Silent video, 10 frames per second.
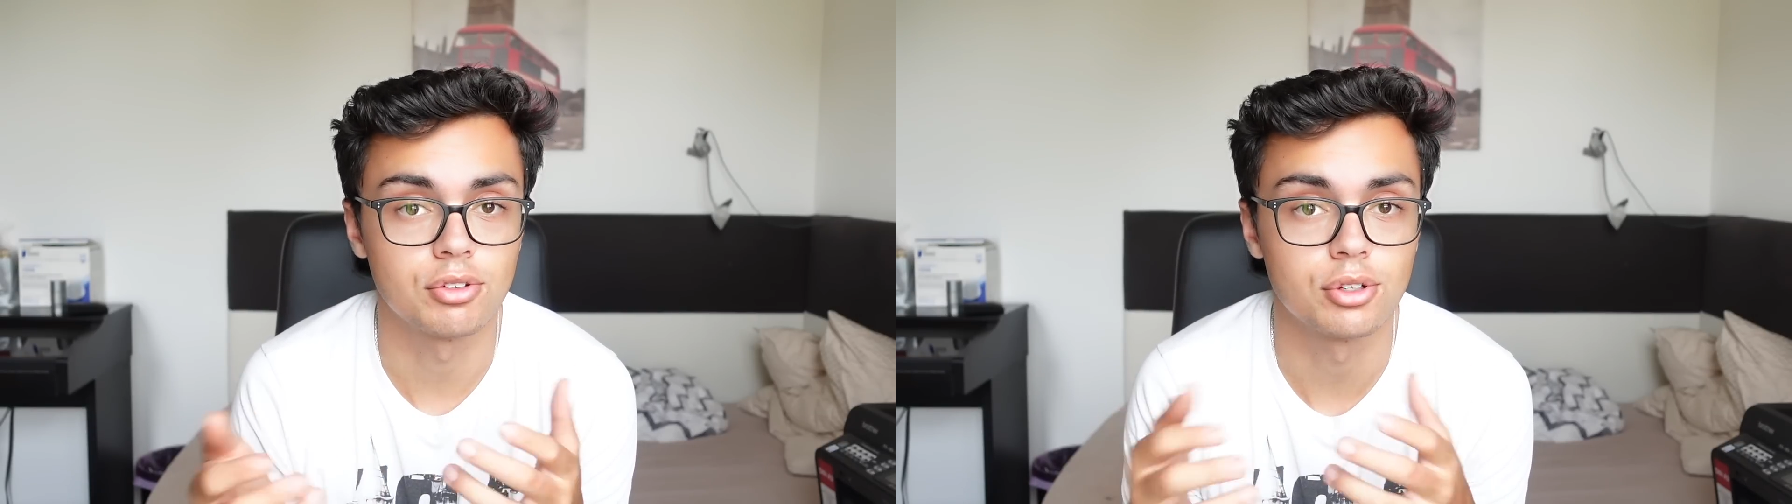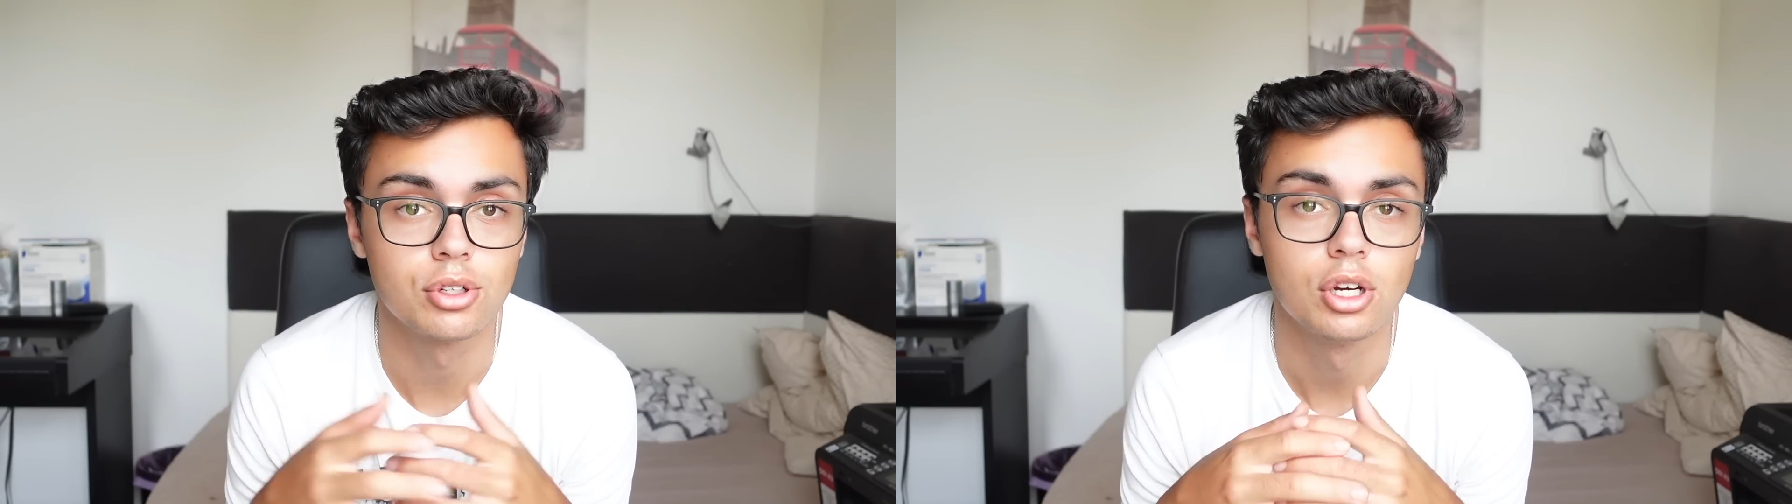
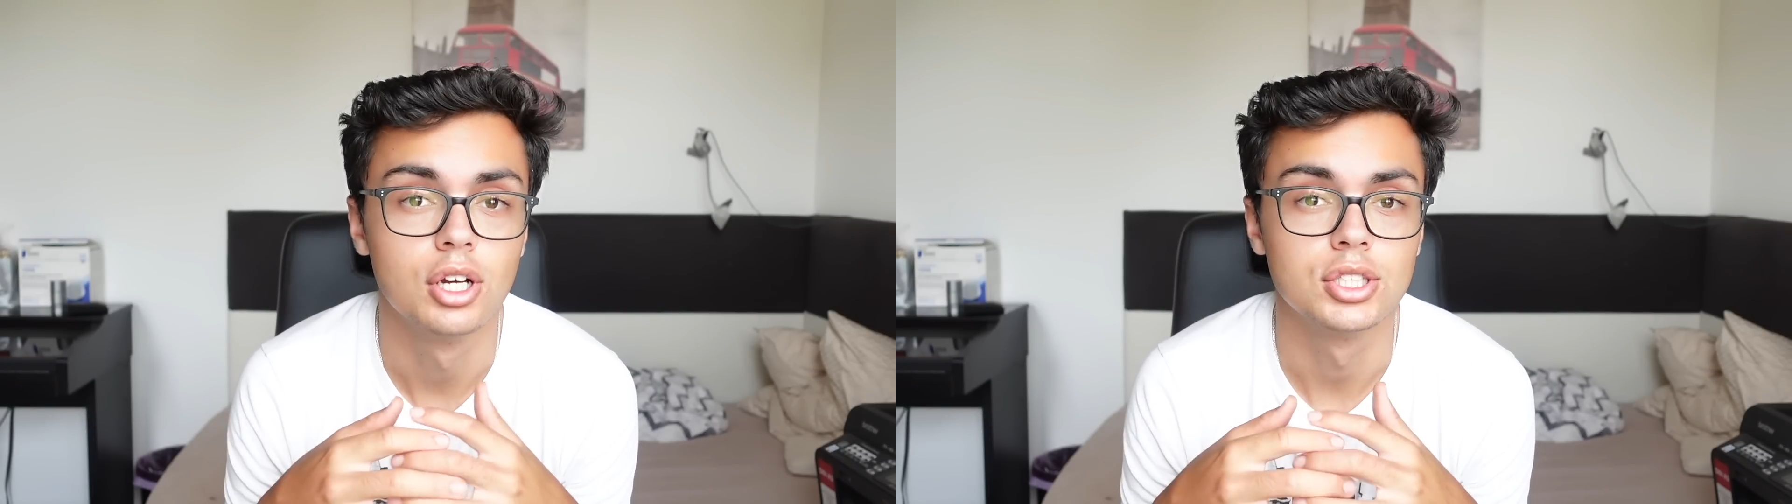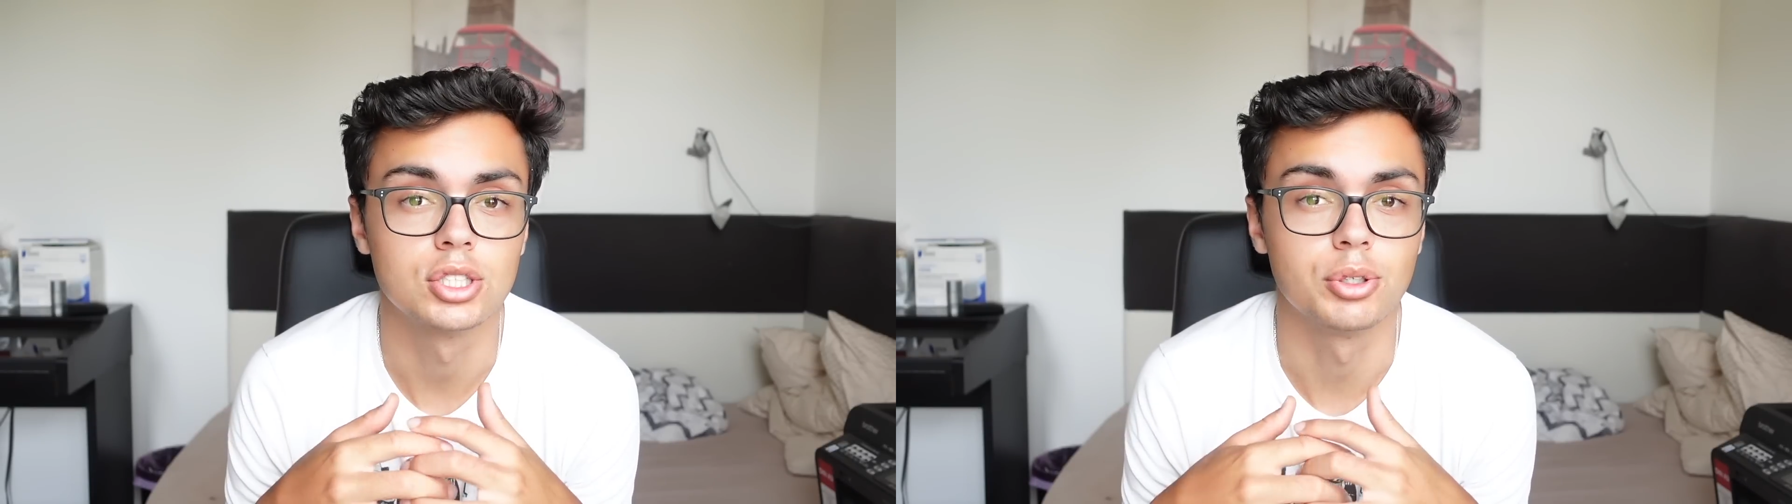you
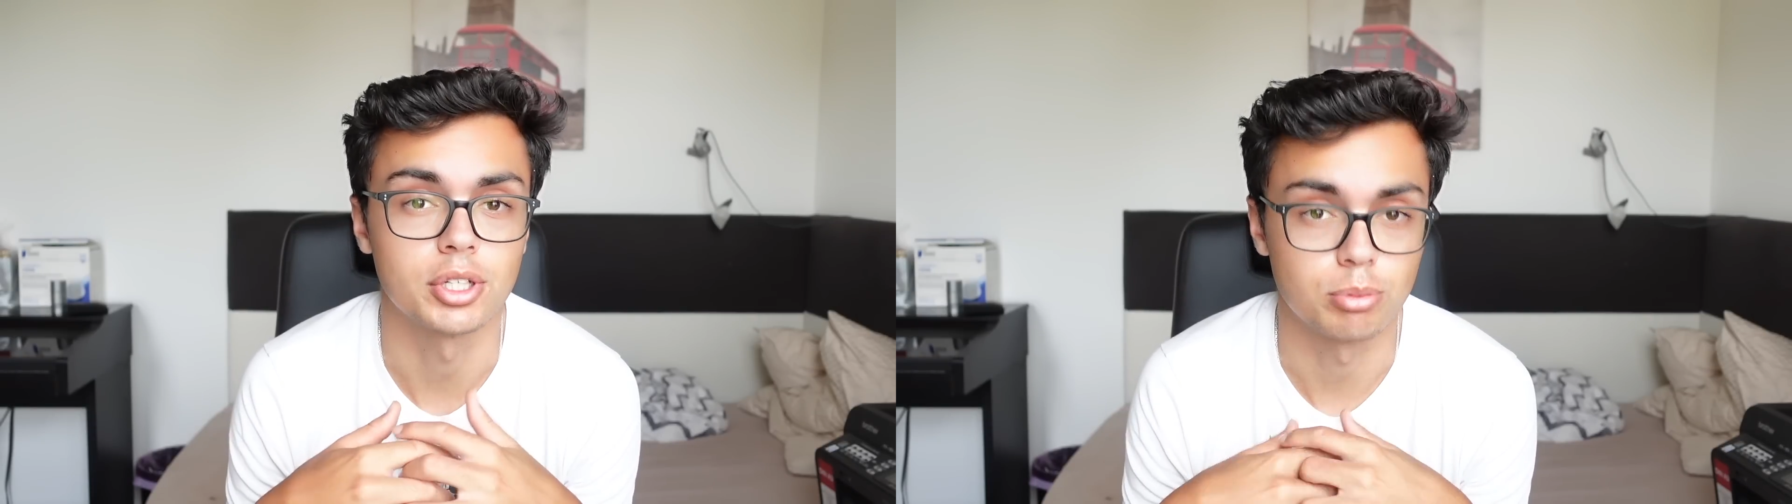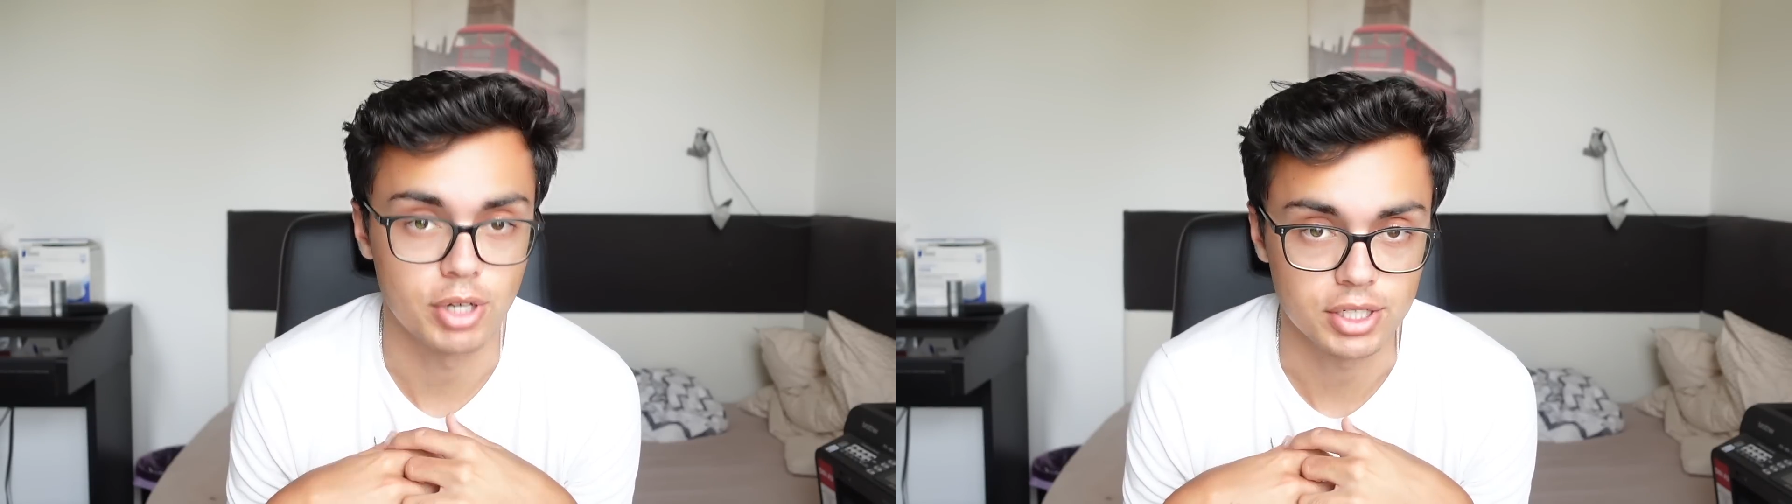so you
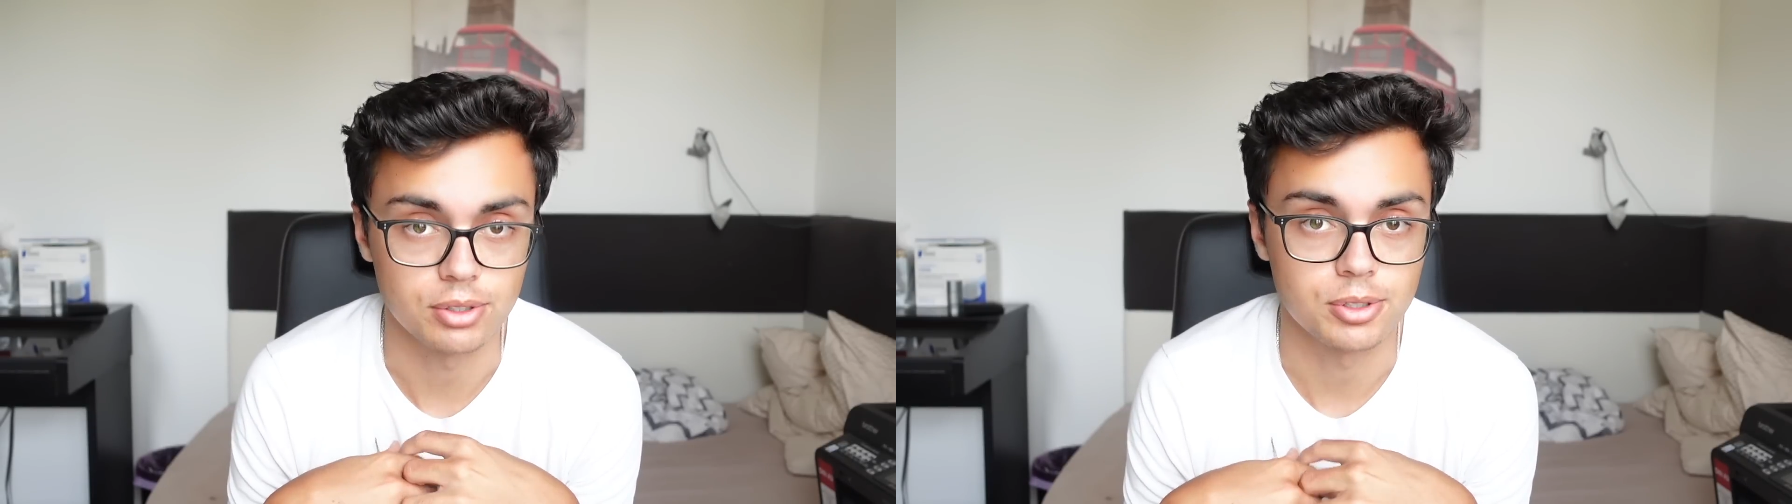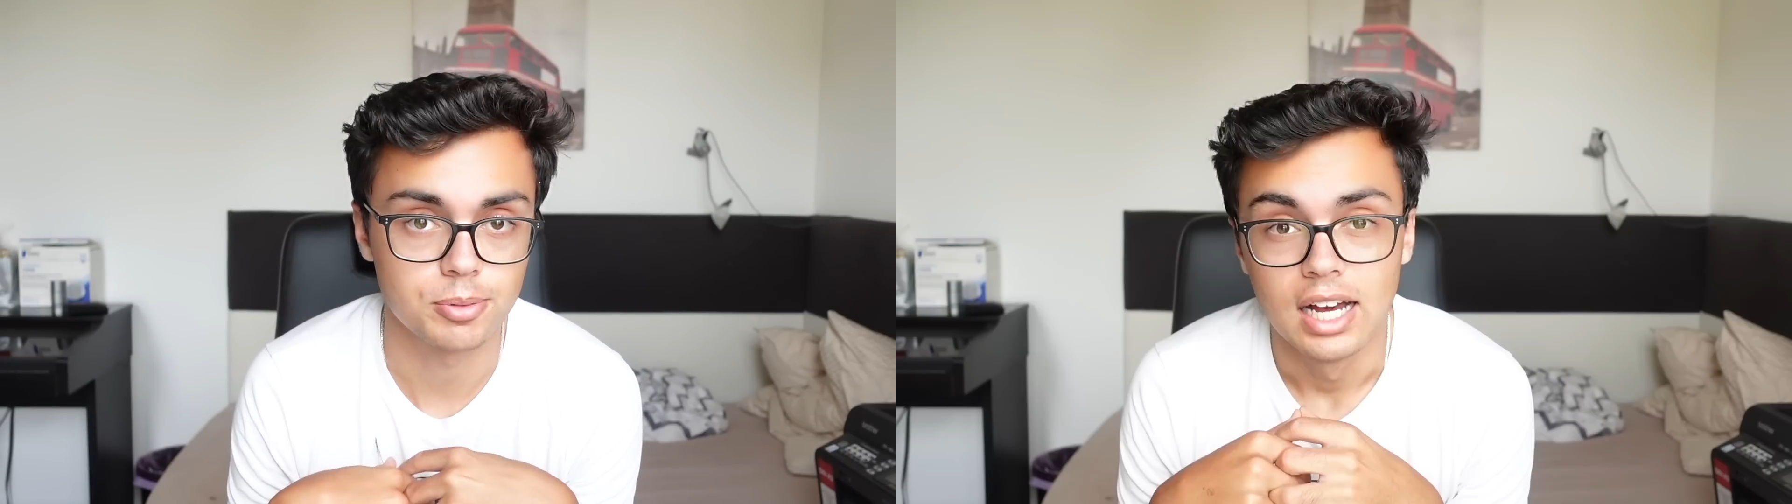can practice.